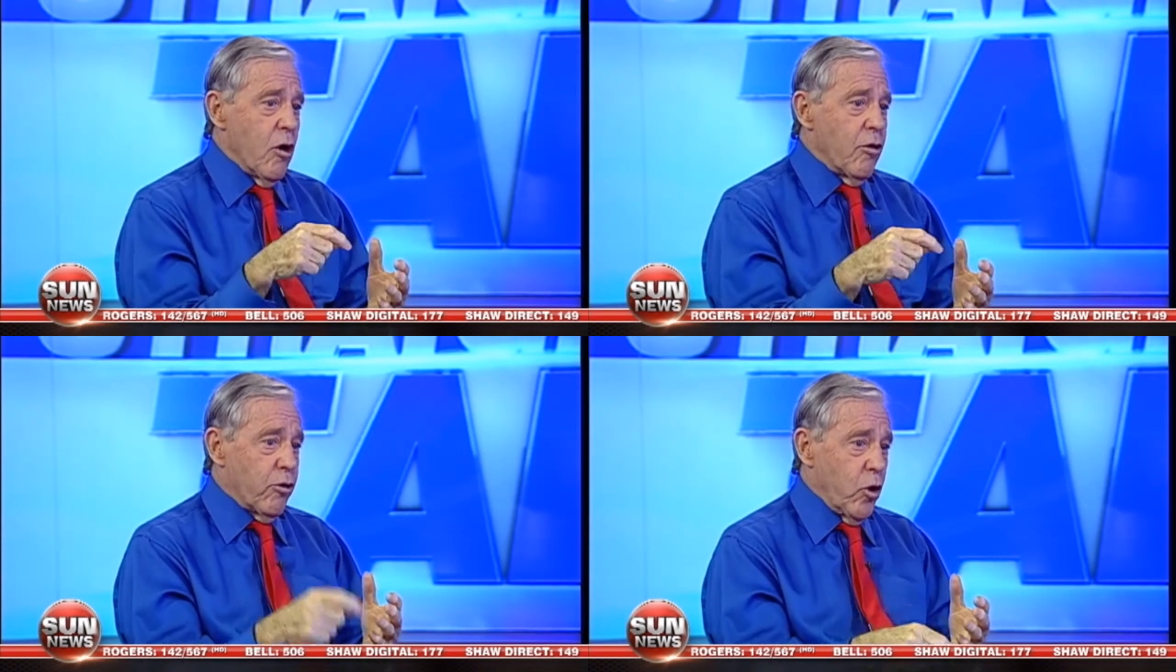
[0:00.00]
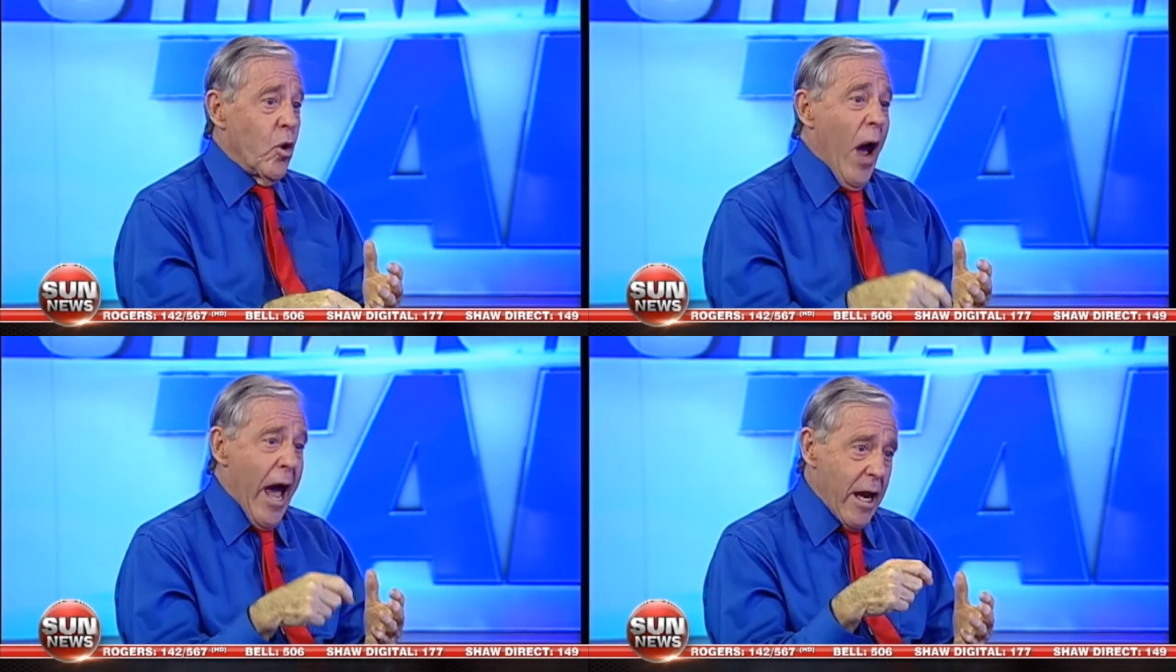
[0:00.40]

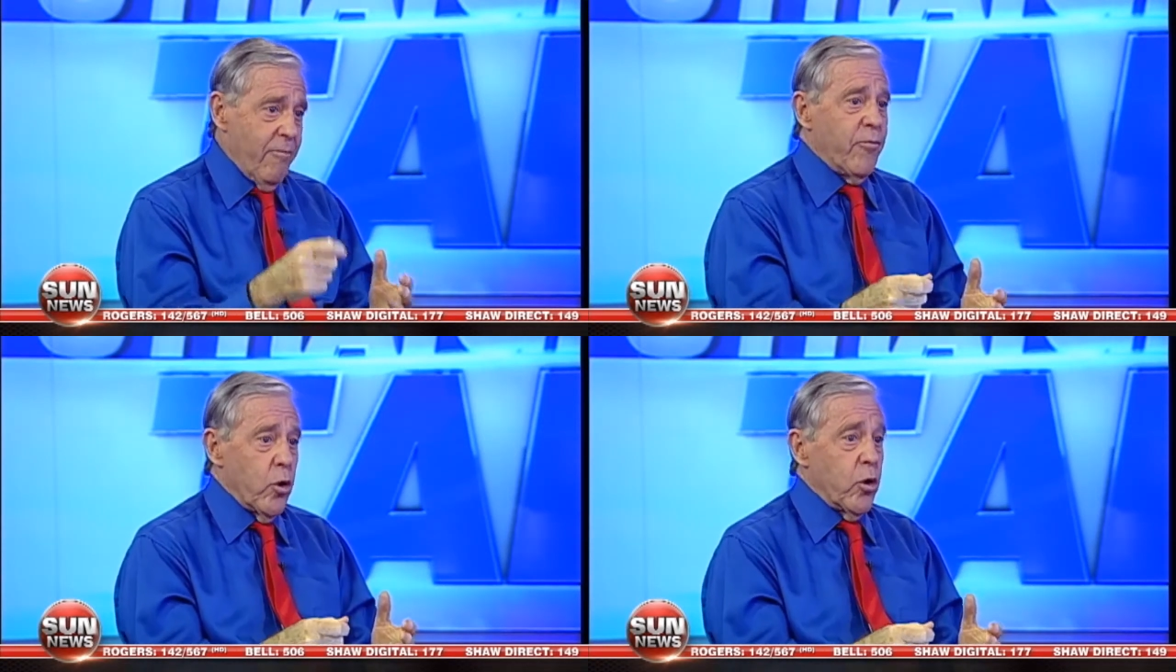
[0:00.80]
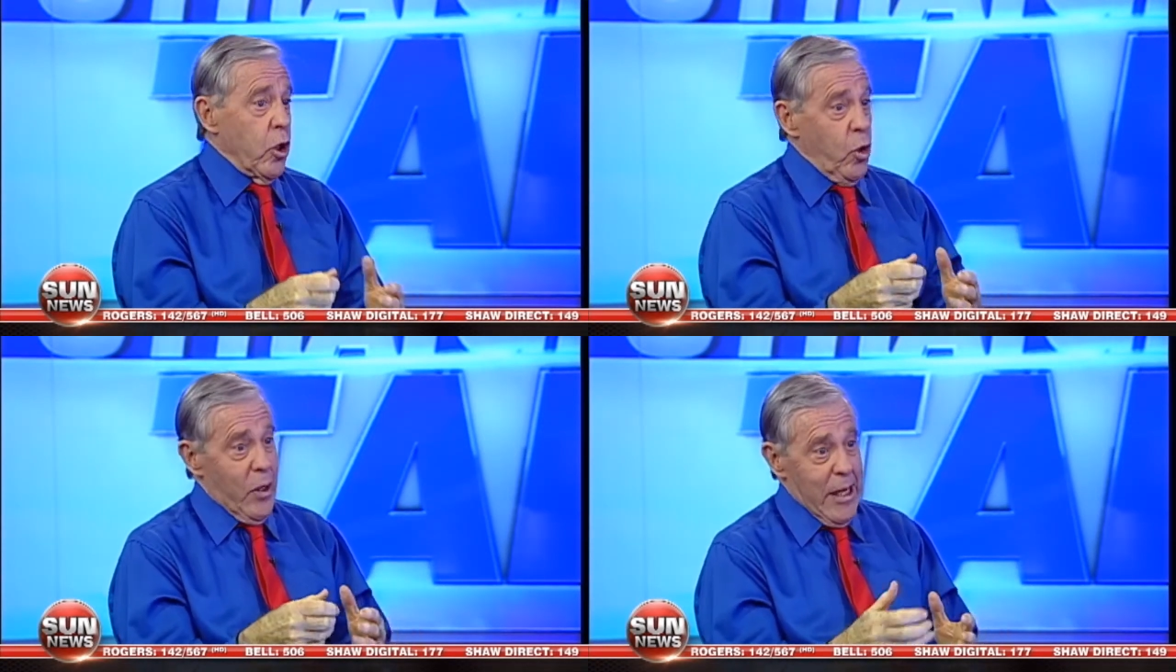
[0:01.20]
through Adam Vaughan,
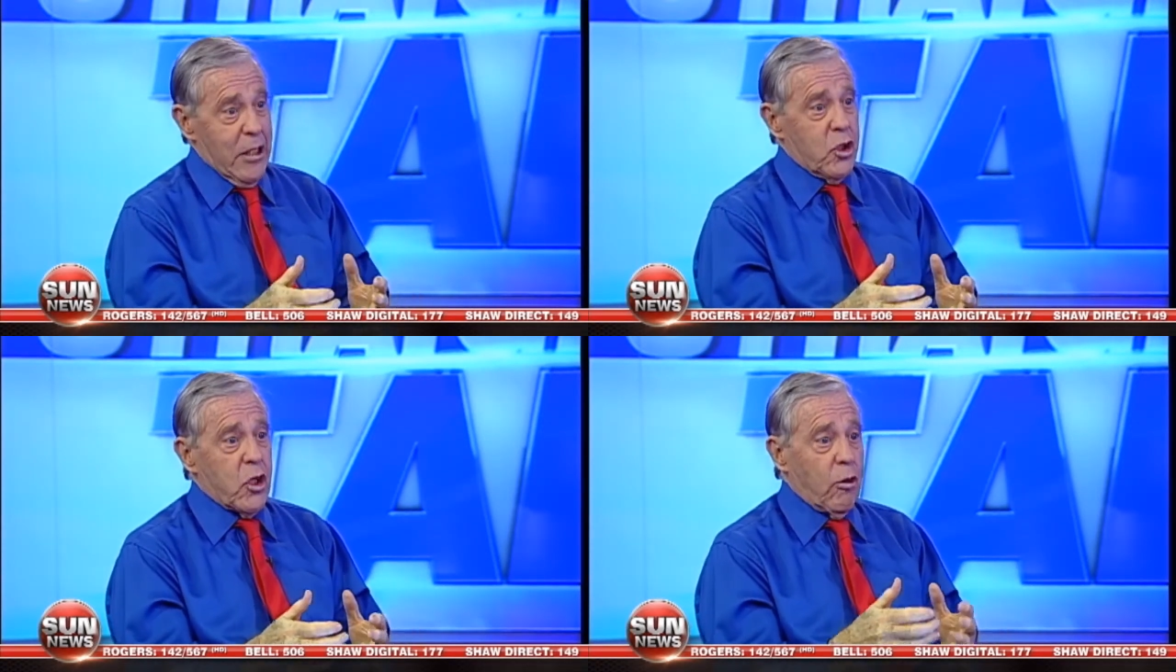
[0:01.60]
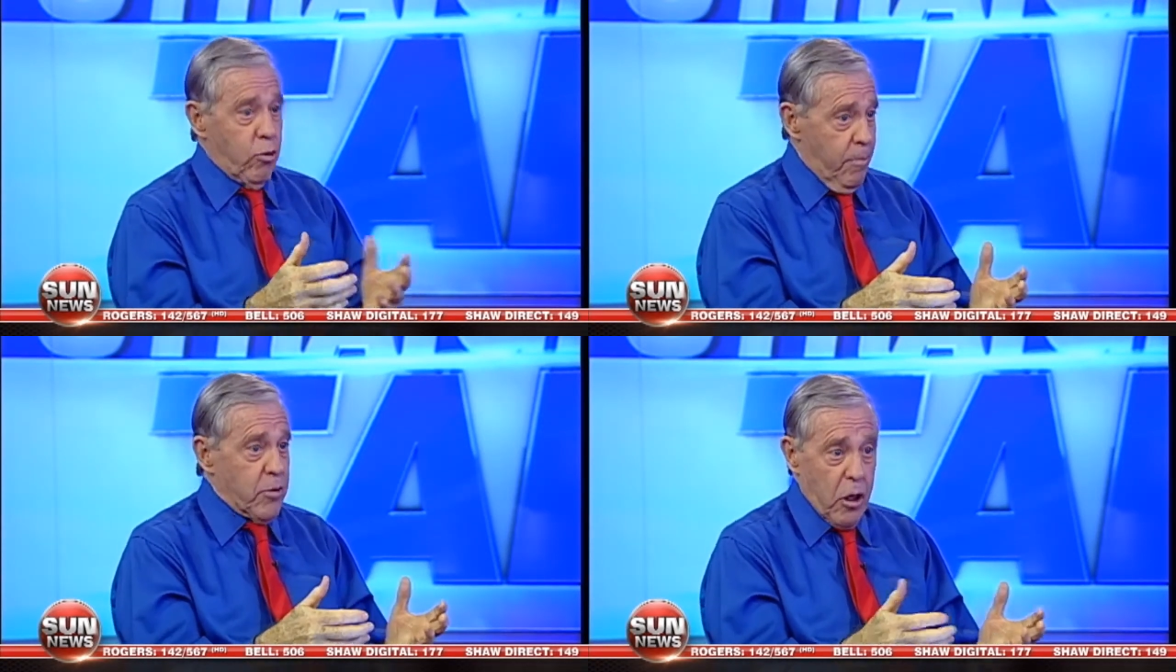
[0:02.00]
who is a crypto